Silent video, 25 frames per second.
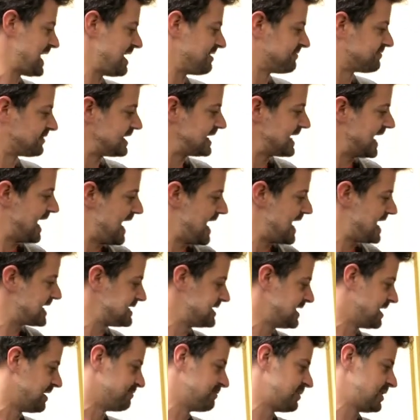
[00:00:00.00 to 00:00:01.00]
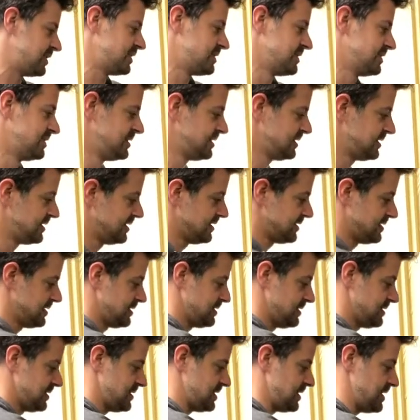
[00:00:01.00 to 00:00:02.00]
every odd number
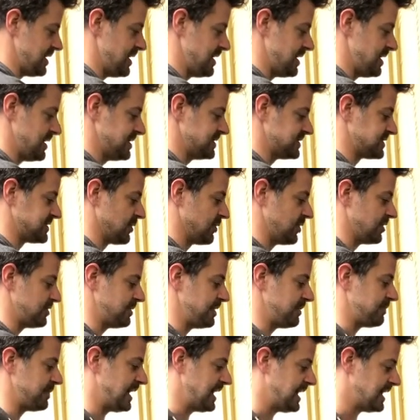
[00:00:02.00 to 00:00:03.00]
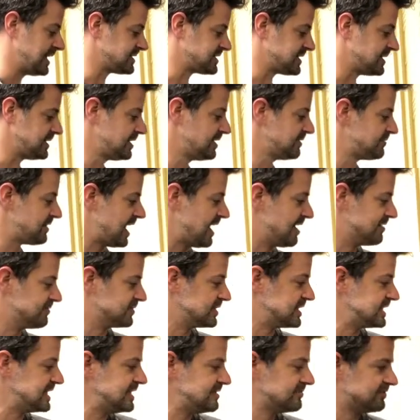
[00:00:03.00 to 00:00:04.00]
is going to be positive,
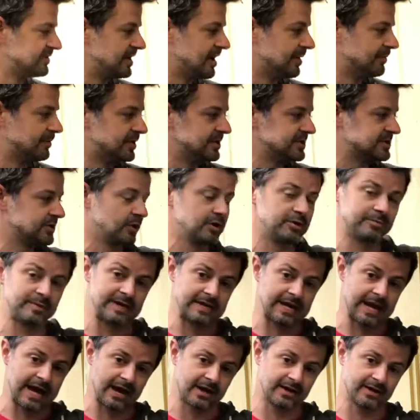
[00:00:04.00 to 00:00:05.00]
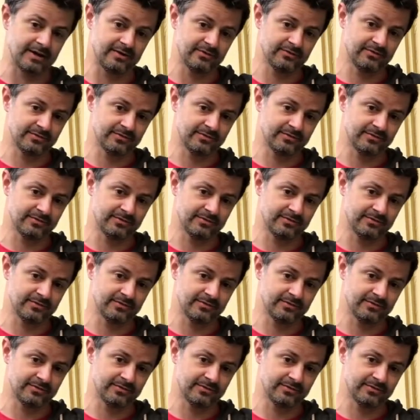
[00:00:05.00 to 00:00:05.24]
every even number is going to be negative.